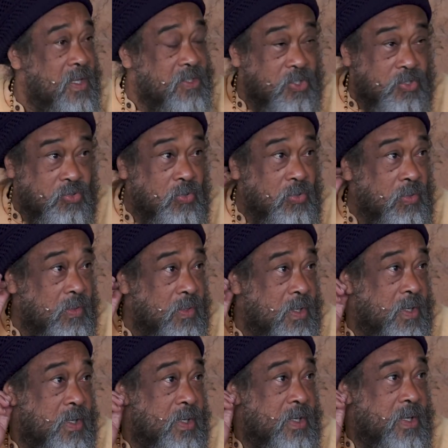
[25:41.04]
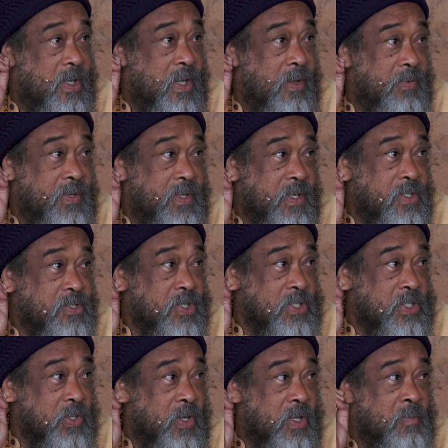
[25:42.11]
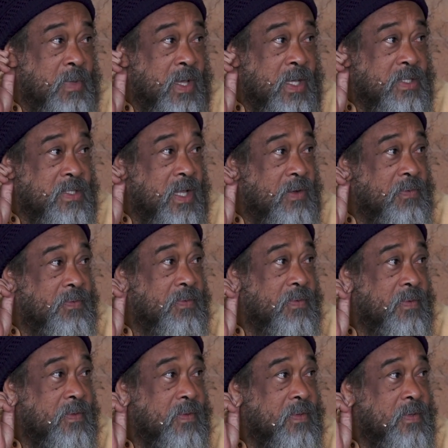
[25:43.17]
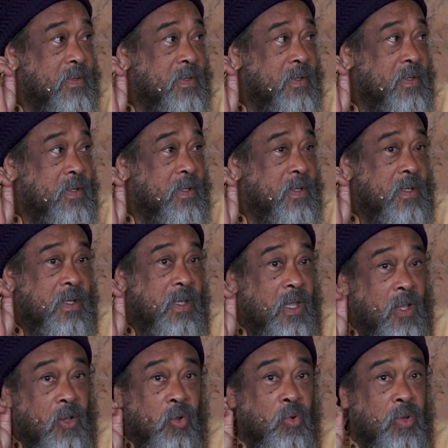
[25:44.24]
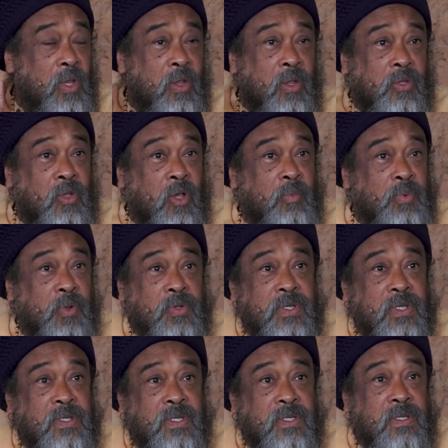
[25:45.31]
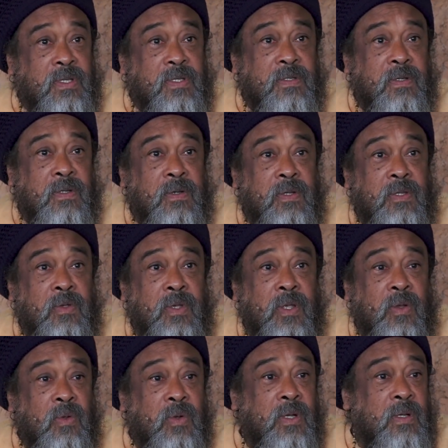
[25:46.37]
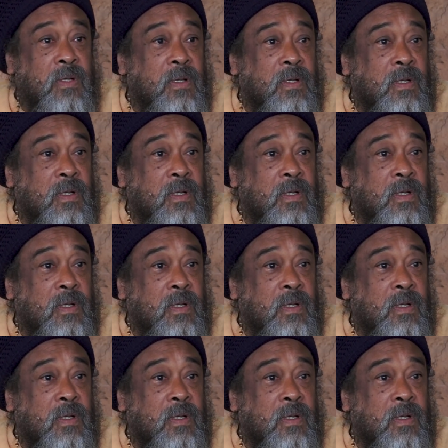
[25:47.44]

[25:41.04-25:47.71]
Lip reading: Is it true? Everything is just going by itself? Including your thought processes also? Could you include?